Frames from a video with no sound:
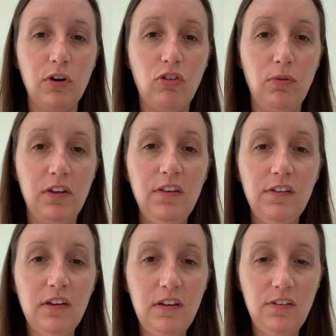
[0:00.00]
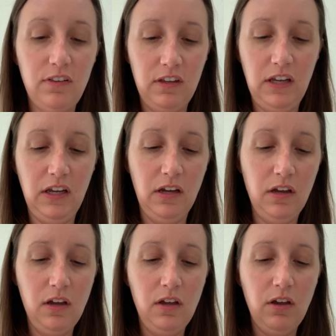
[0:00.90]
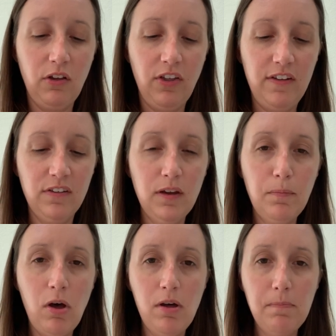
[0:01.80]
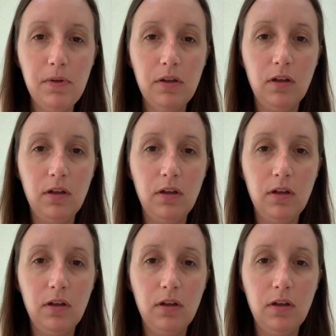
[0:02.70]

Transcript: So this is the cleansing balm,